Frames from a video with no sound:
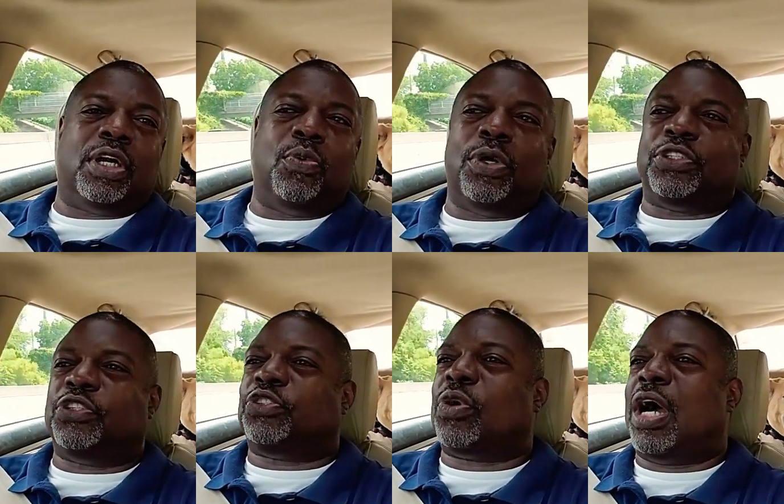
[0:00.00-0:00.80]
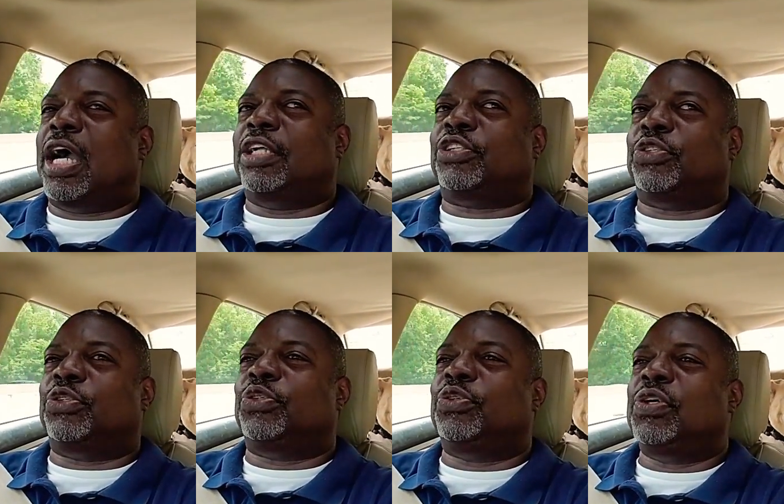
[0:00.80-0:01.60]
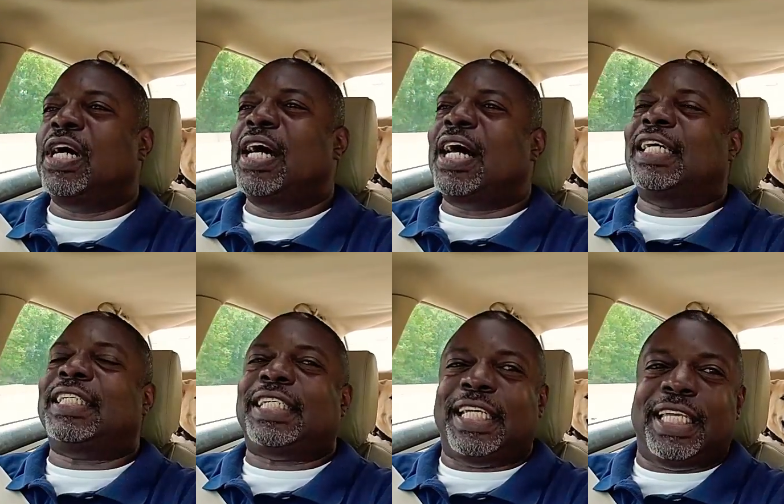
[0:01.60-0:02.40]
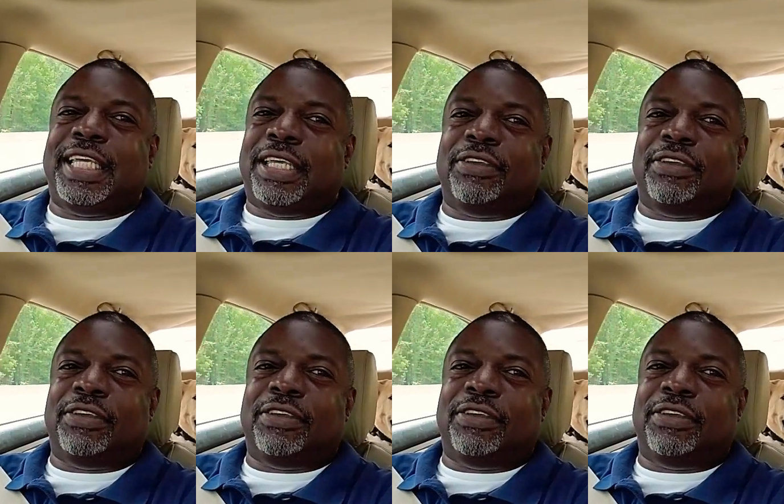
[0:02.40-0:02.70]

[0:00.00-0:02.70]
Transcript: on what you're trying to achieve.